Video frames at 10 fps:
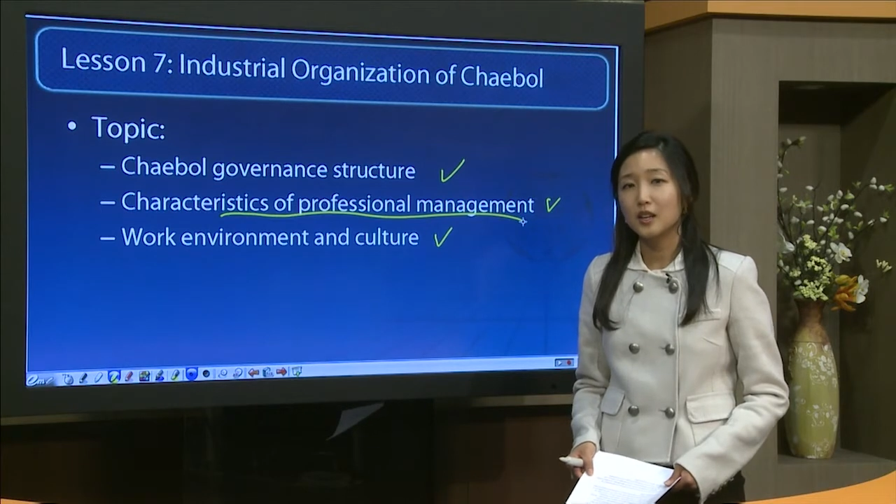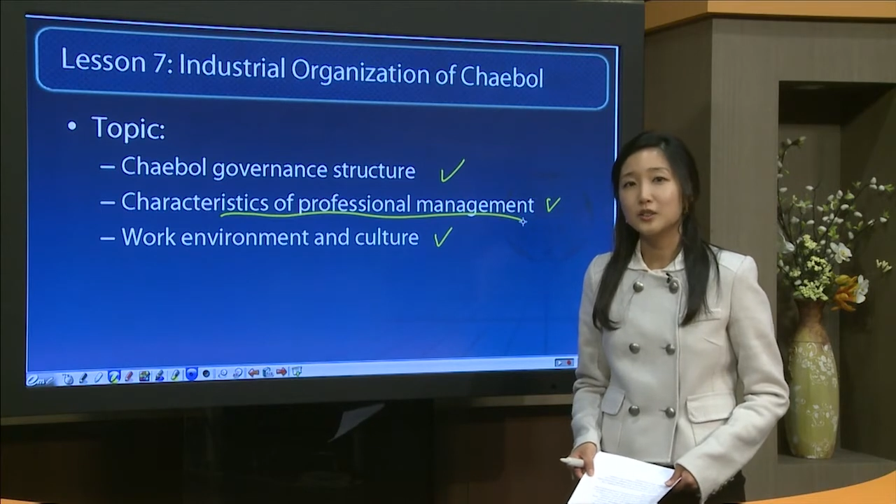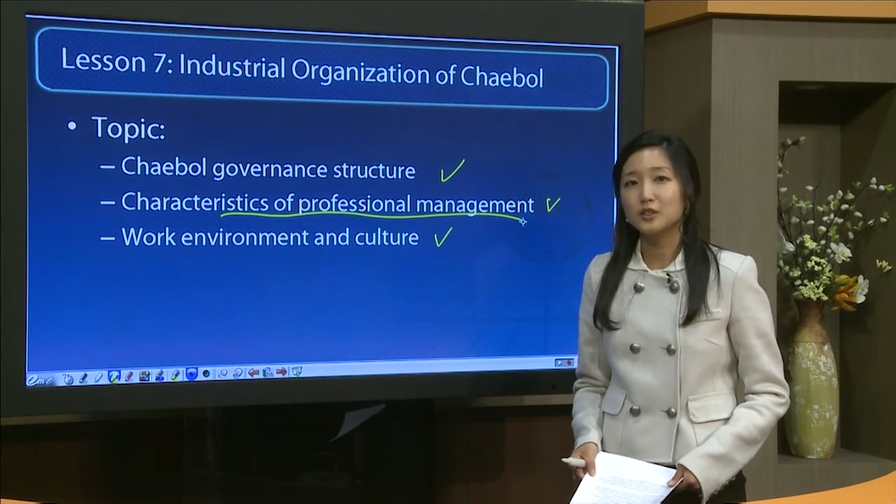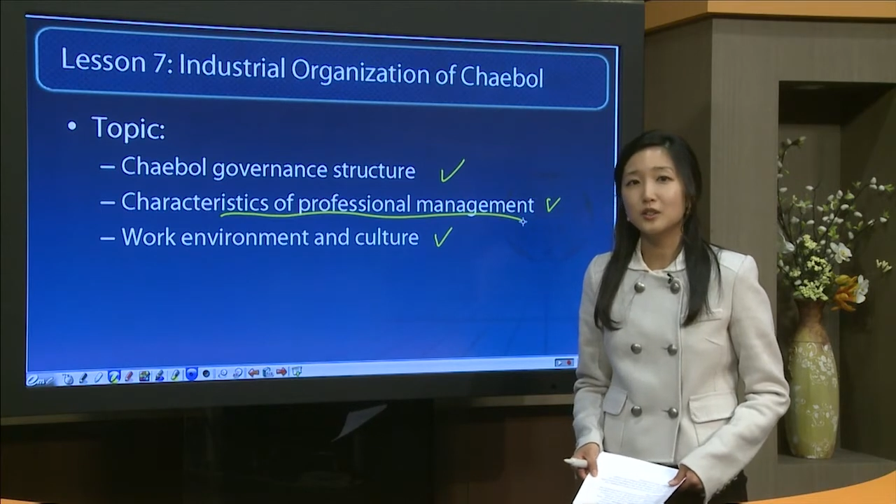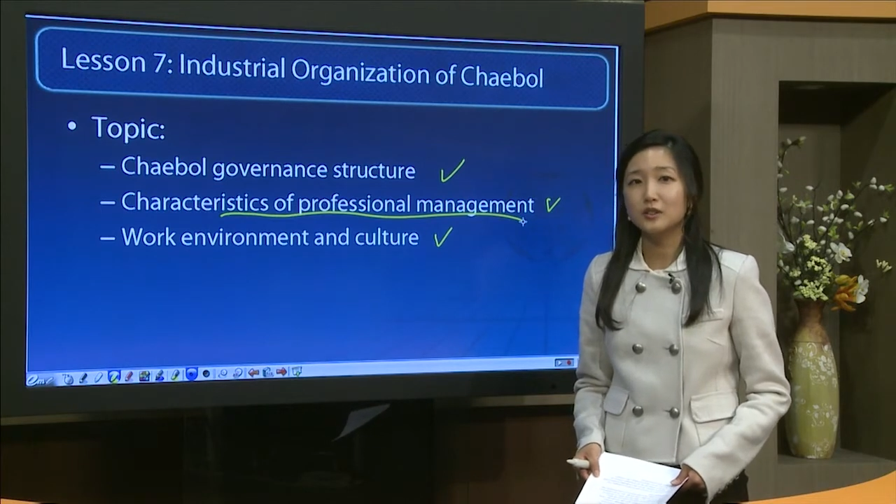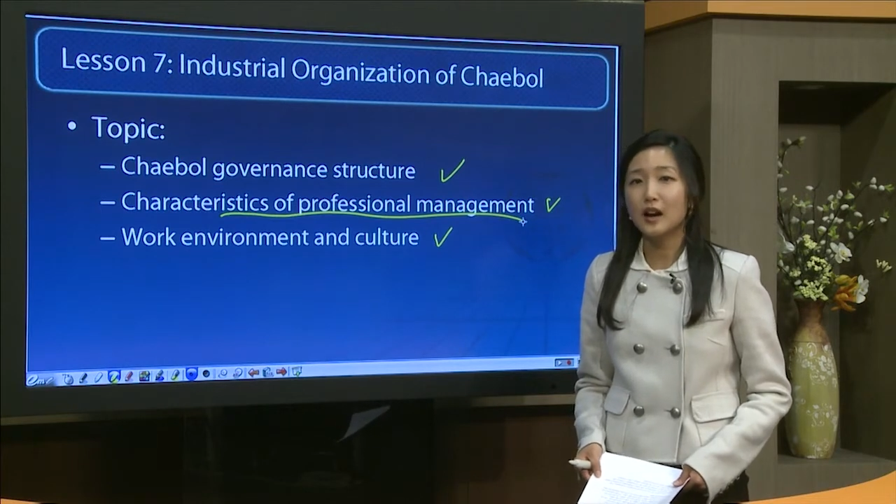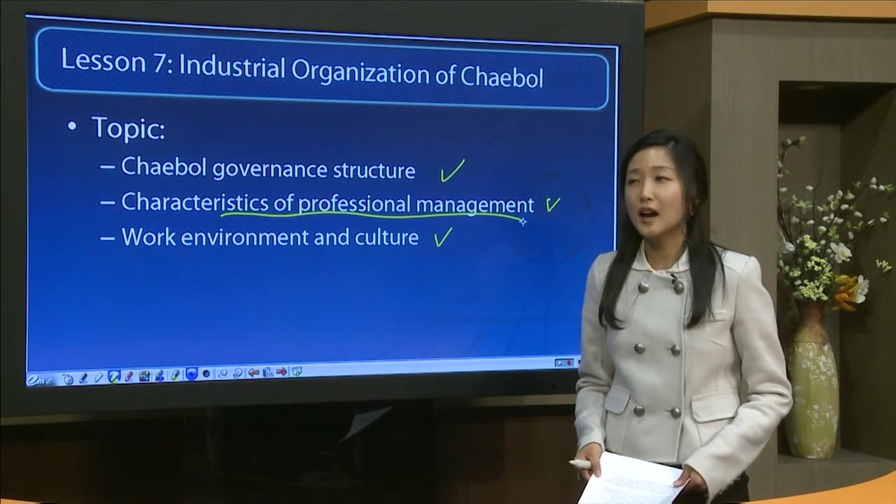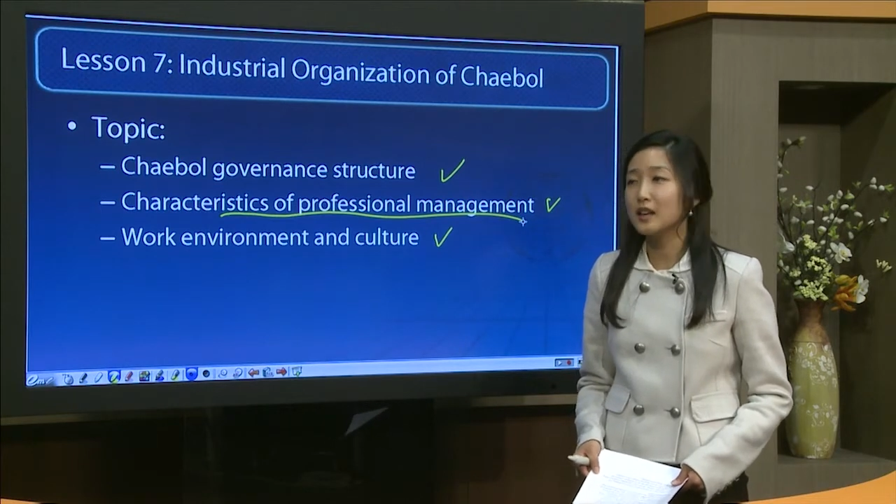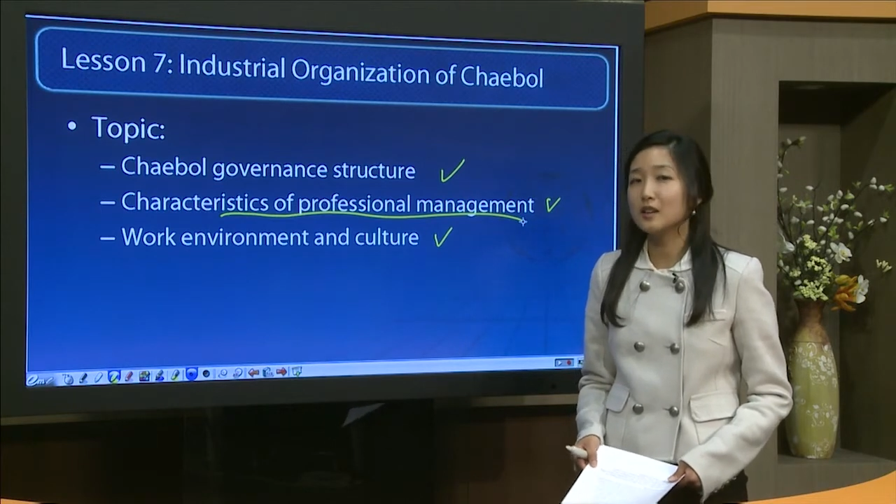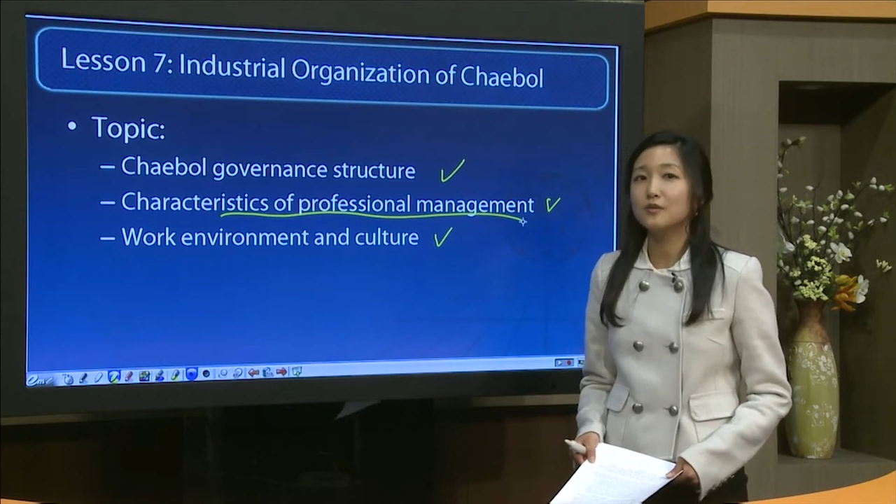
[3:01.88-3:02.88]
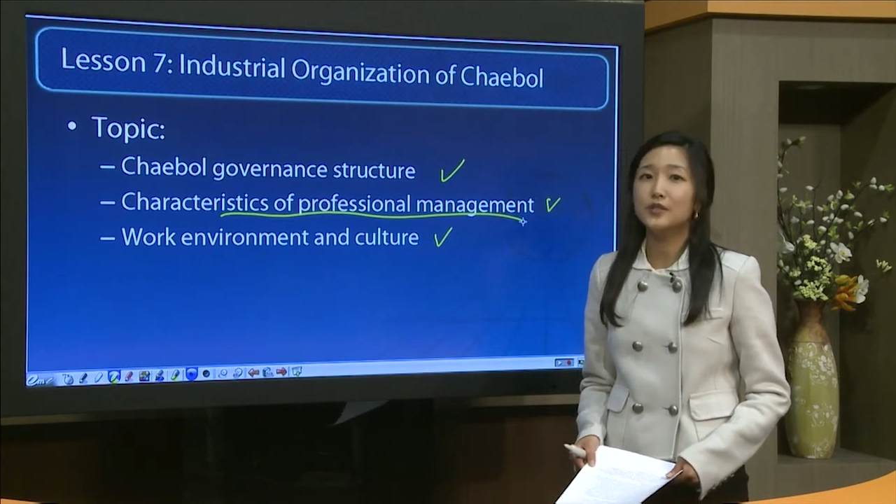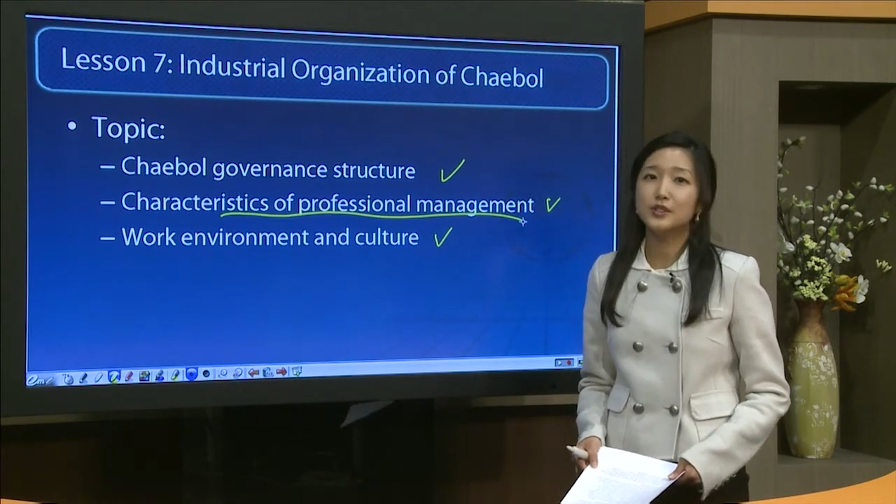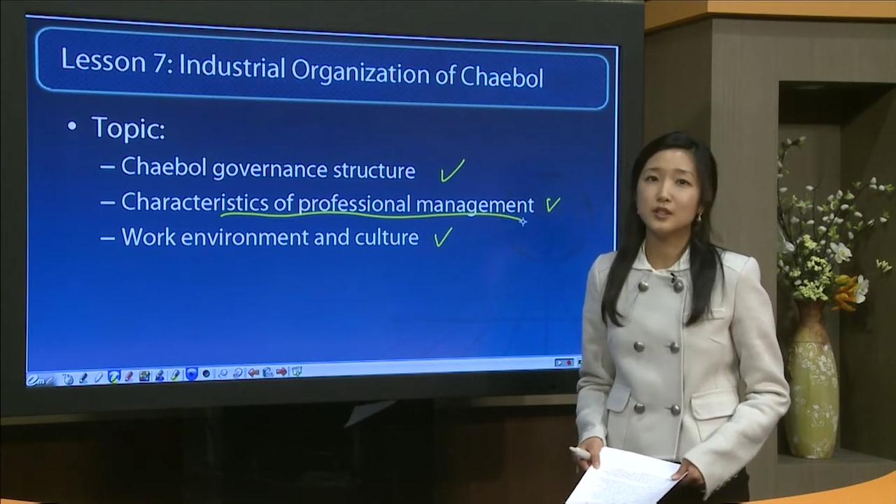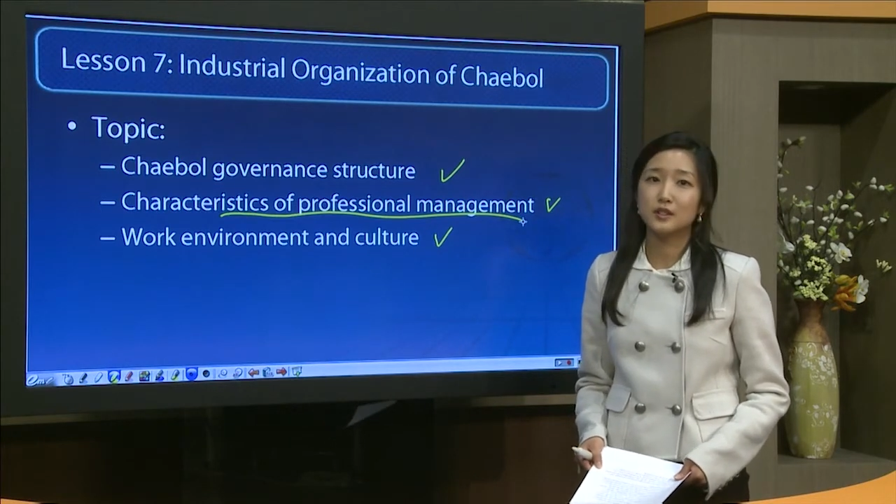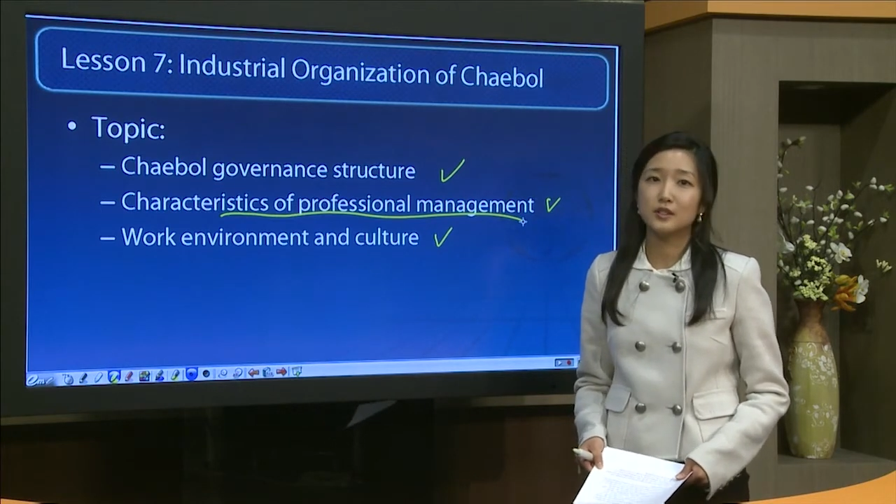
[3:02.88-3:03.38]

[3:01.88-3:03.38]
Due to the high emphasis